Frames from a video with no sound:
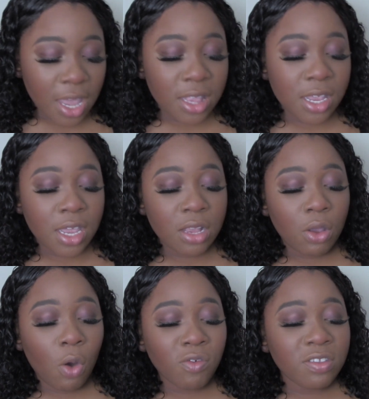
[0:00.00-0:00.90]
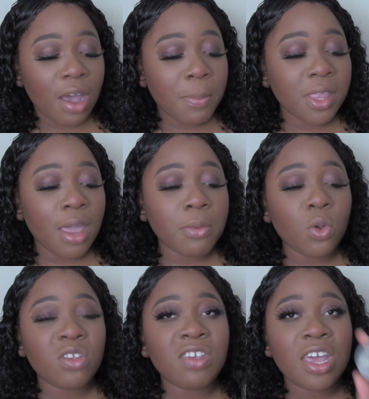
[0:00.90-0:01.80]
and then over top of that, I'm
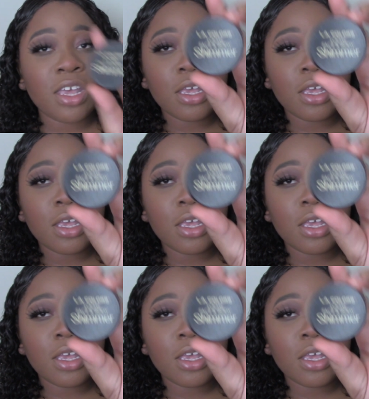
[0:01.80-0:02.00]
going to take